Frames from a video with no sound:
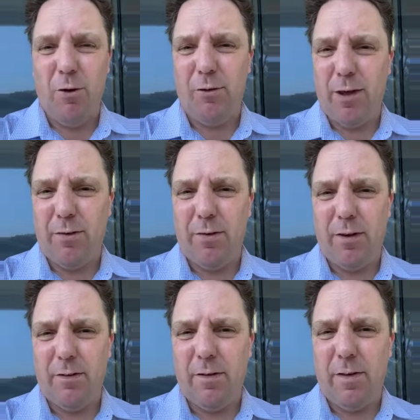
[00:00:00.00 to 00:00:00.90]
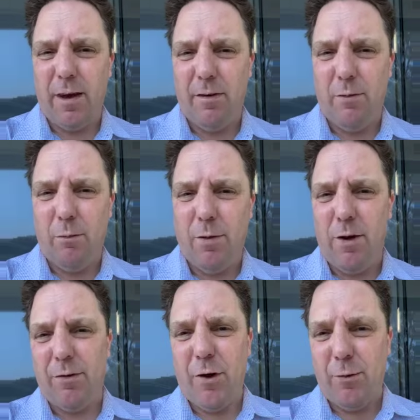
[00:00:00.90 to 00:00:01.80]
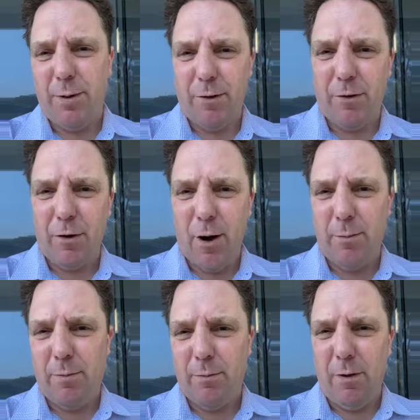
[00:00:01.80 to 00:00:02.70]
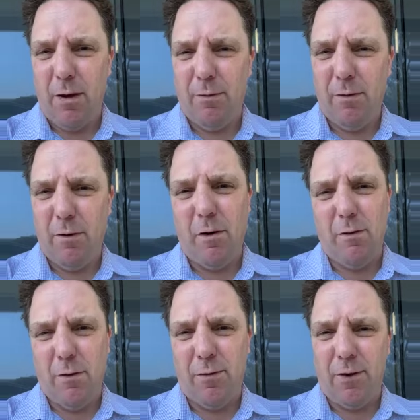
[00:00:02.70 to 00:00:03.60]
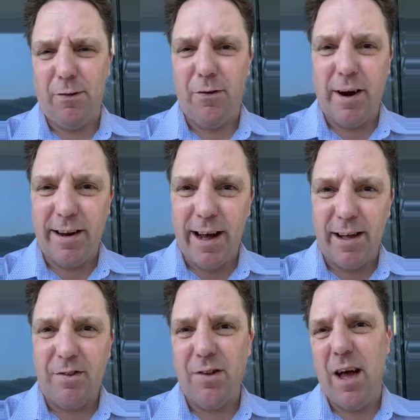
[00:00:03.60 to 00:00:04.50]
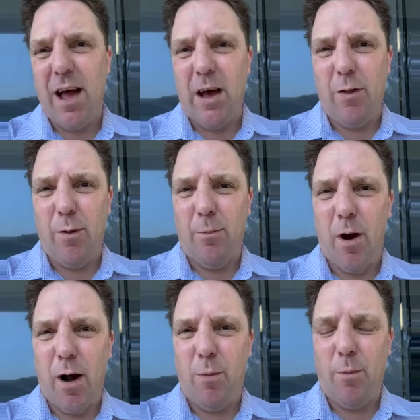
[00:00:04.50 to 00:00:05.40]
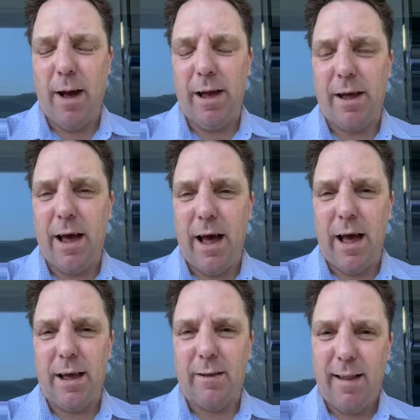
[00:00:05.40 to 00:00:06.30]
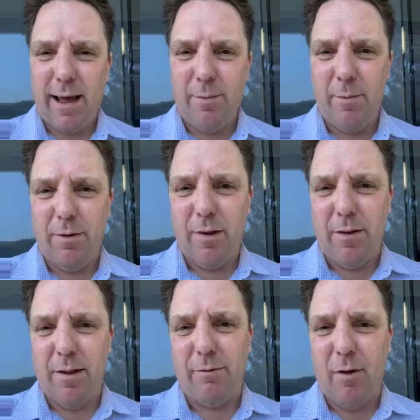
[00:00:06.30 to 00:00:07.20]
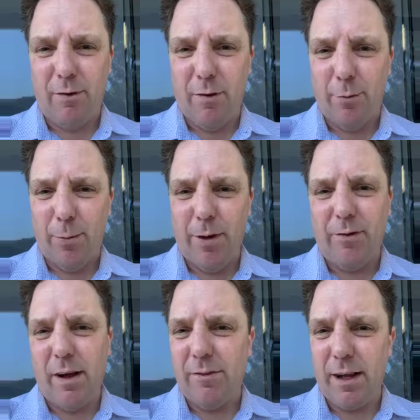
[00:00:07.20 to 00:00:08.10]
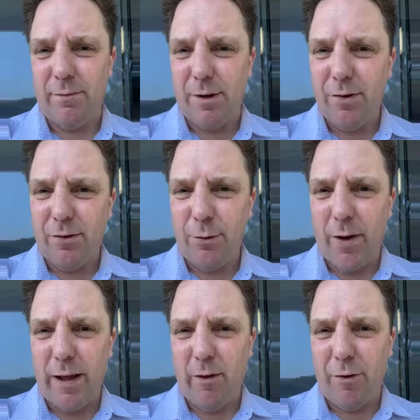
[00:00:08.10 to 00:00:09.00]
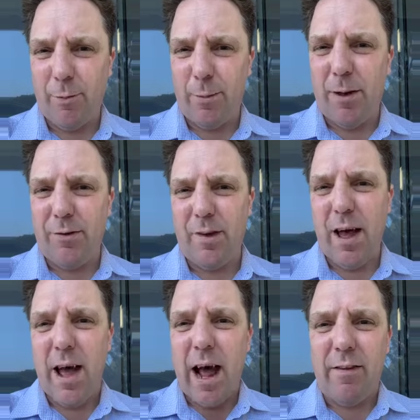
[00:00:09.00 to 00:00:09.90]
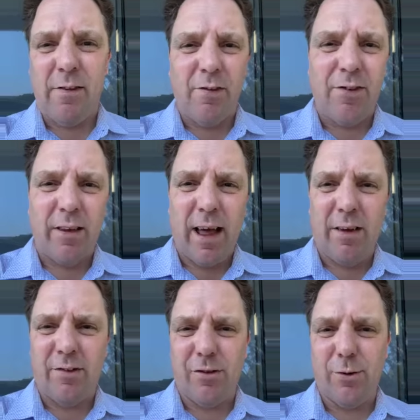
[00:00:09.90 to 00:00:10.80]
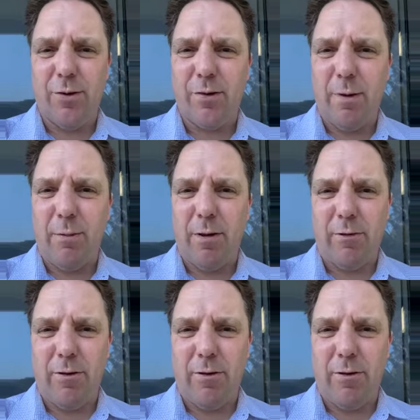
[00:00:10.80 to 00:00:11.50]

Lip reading: usually it's that within a certain period of time, often it's 90 days, the buyer will make a claim saying that they've lost these properties. They'll have to give reasons why they lost the properties. And then the seller has the choice about